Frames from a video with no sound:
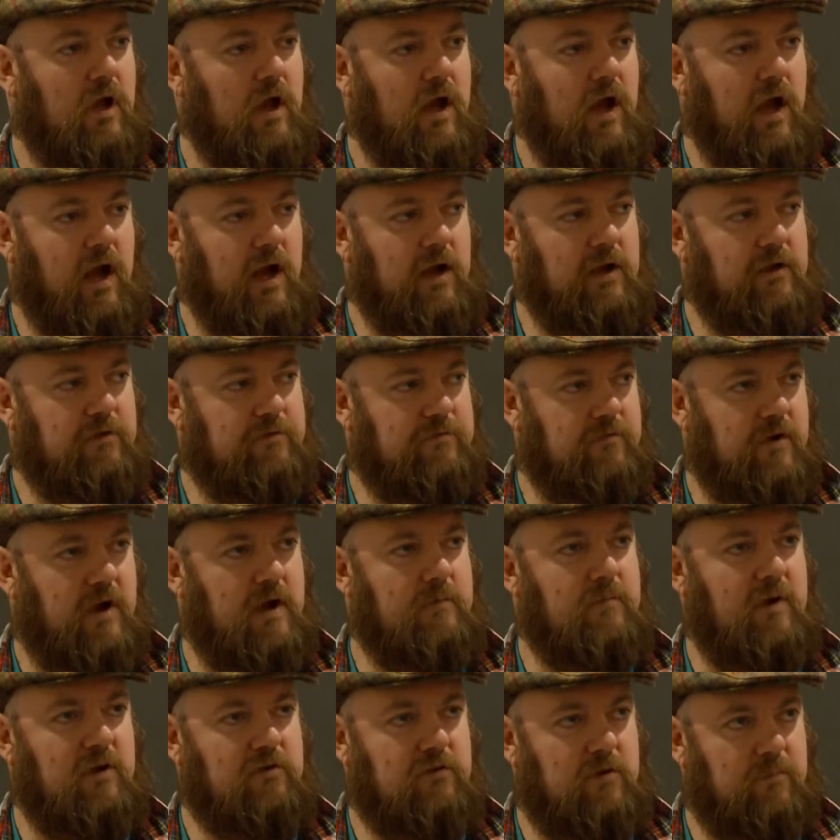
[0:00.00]
And it's
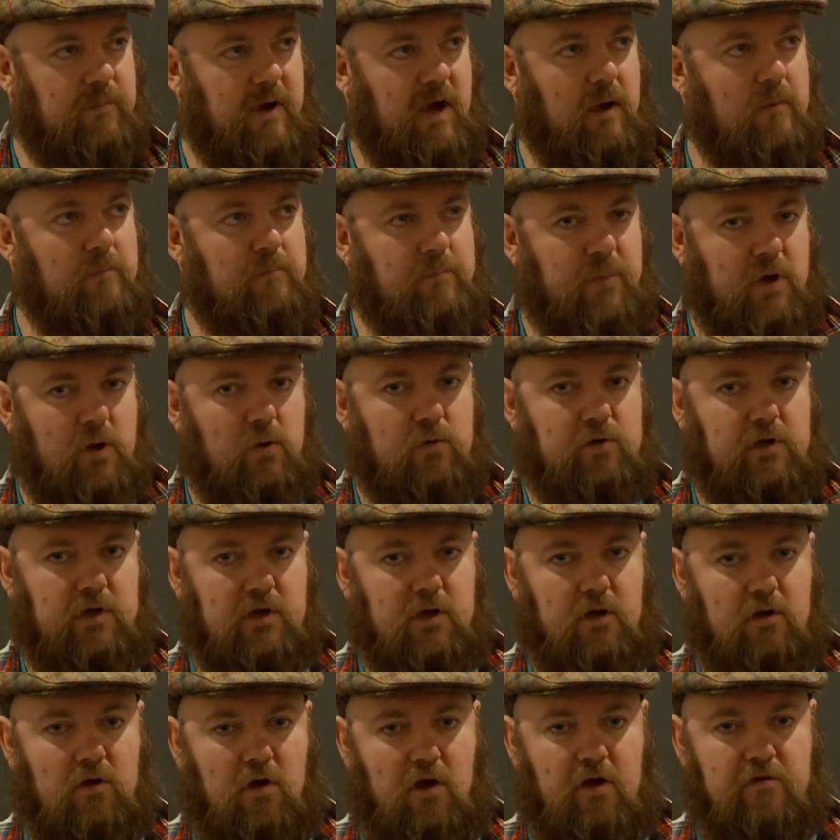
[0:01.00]
very much about building
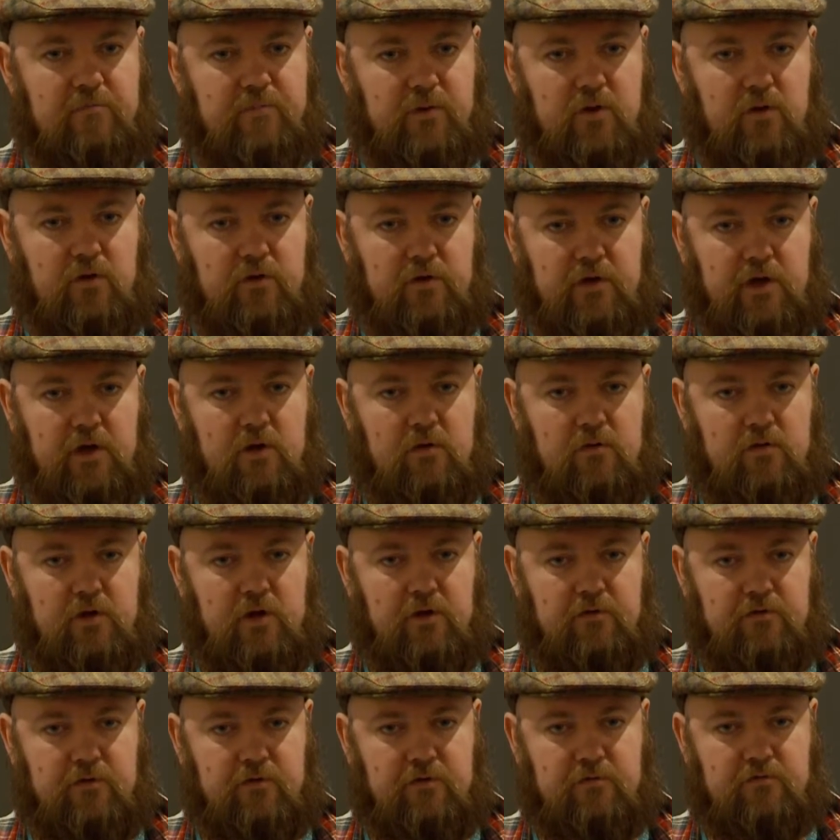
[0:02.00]
a life beyond
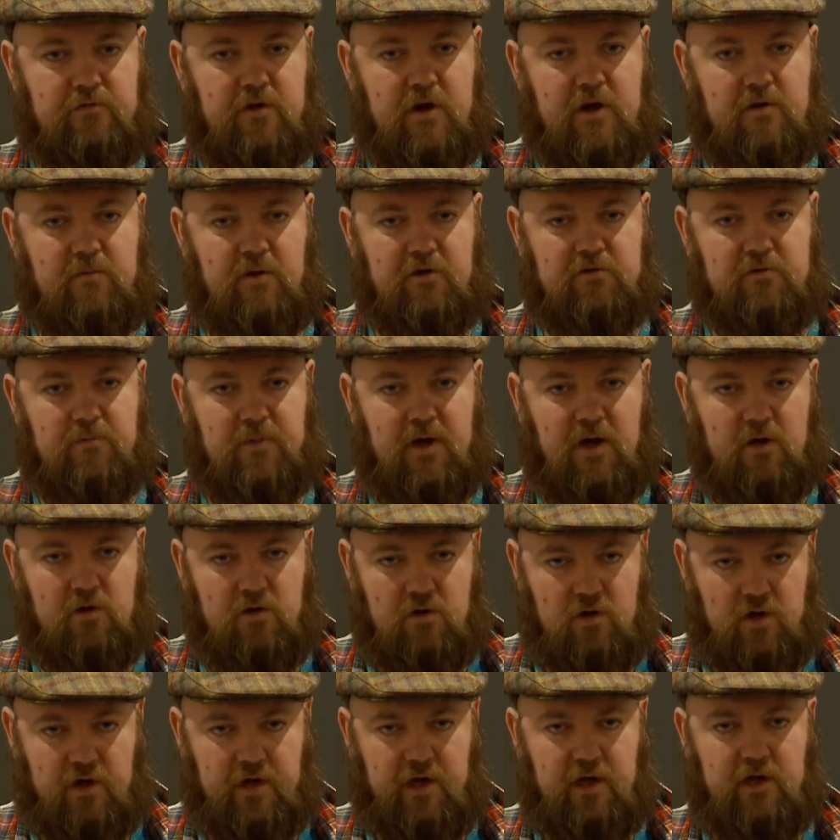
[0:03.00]
illness. It's very much about
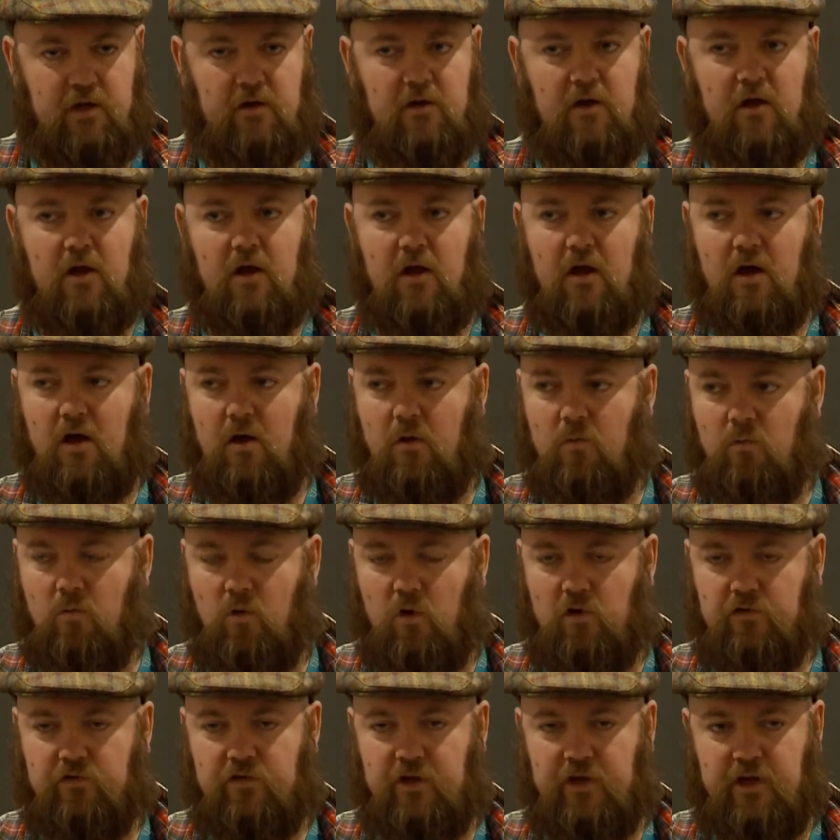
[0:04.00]
looking at
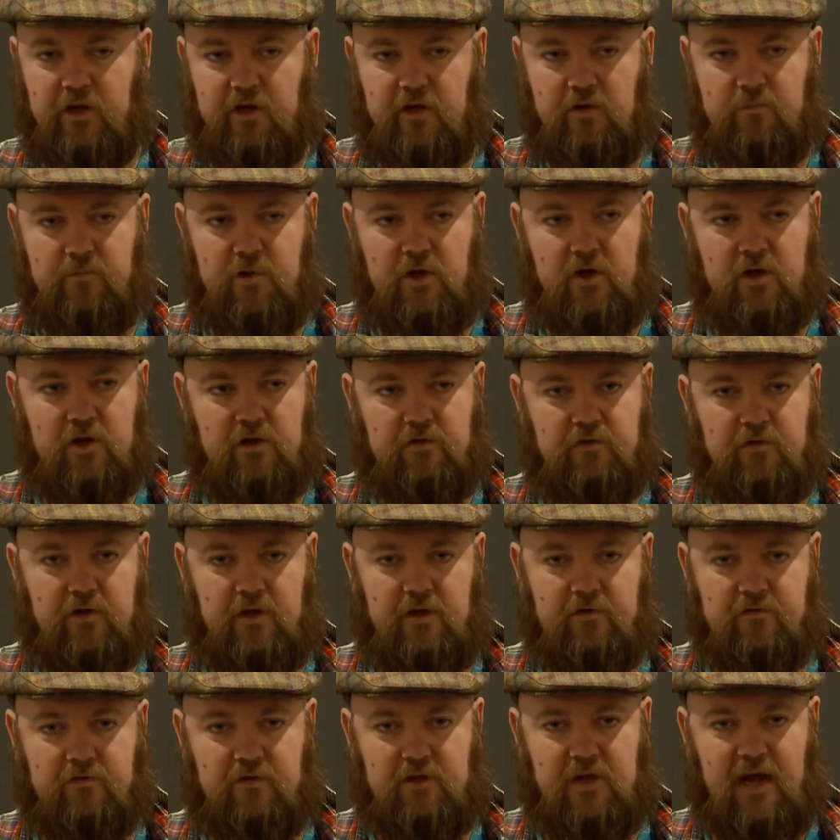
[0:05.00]
what's in
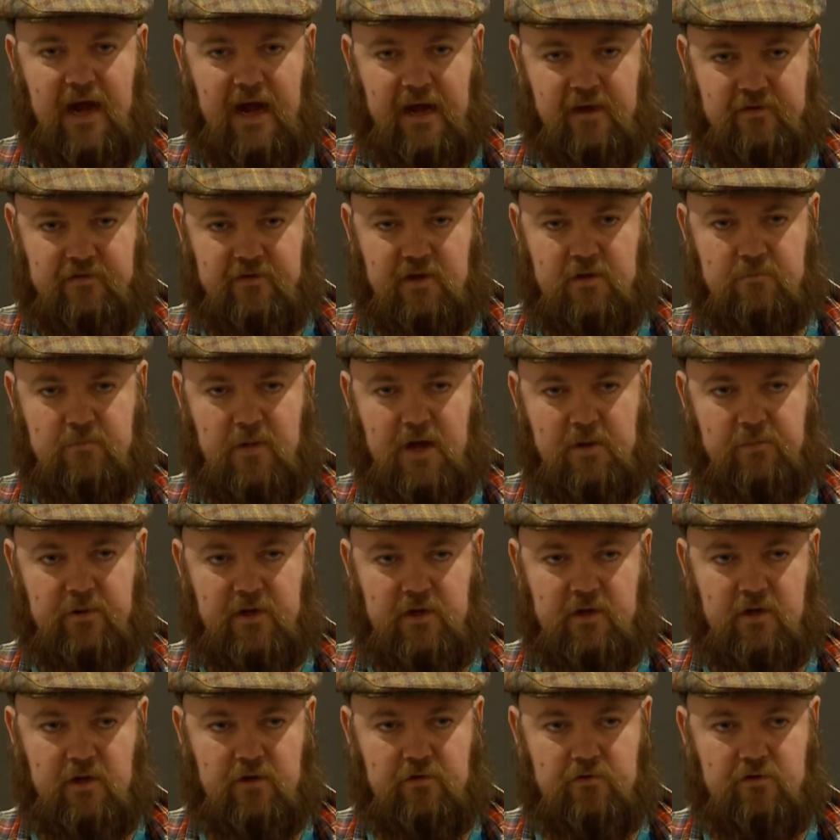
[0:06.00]
communities and asset
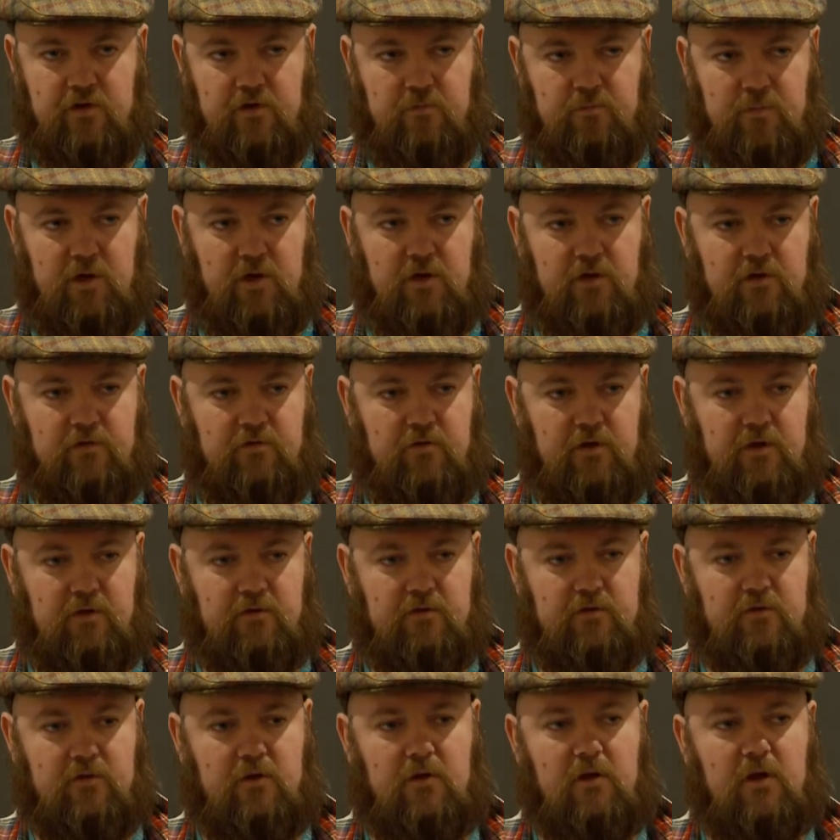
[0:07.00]
mapping those communities.
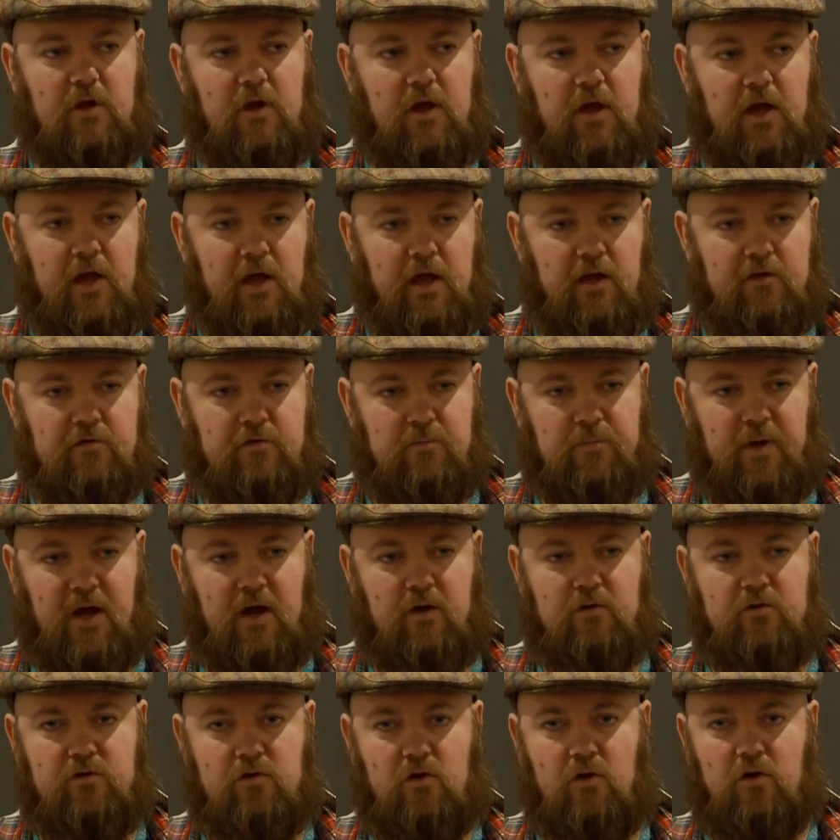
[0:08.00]
It's
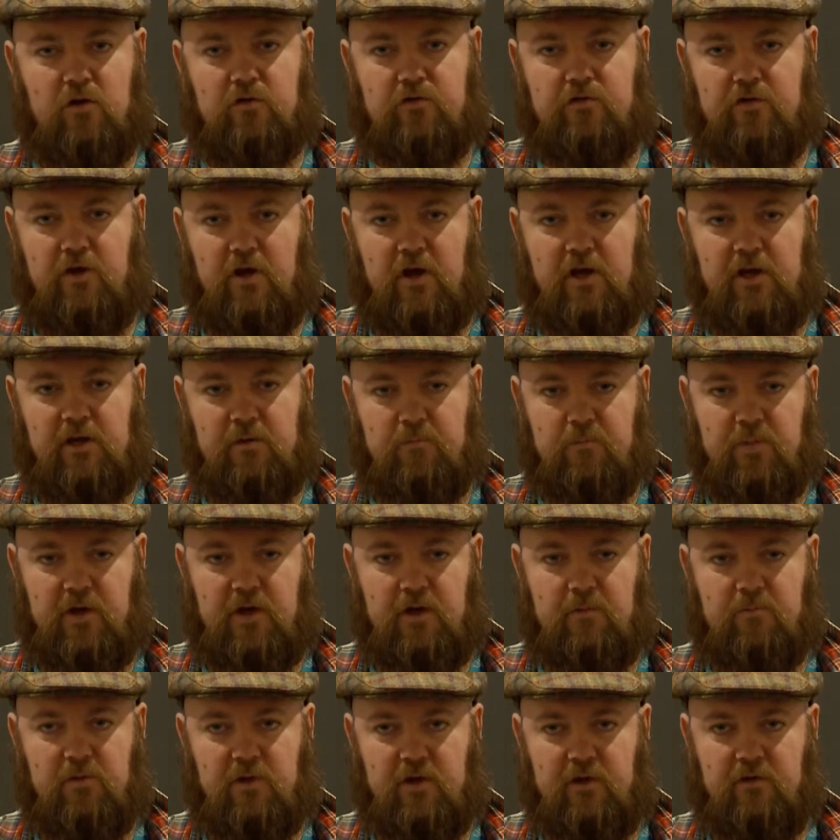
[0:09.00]
about not turning
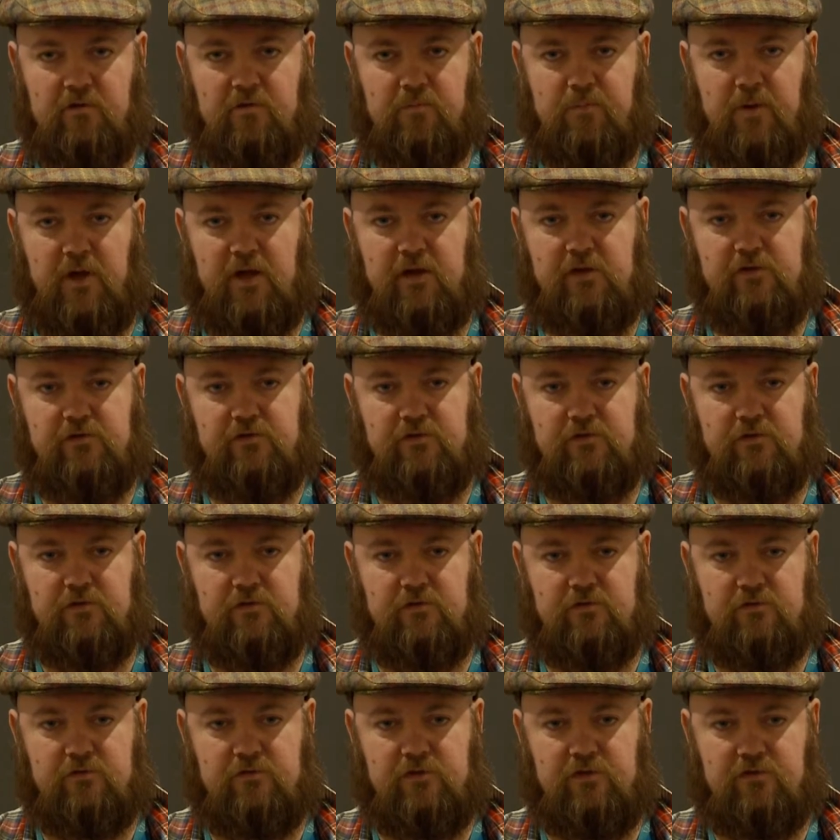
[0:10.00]
people into patients.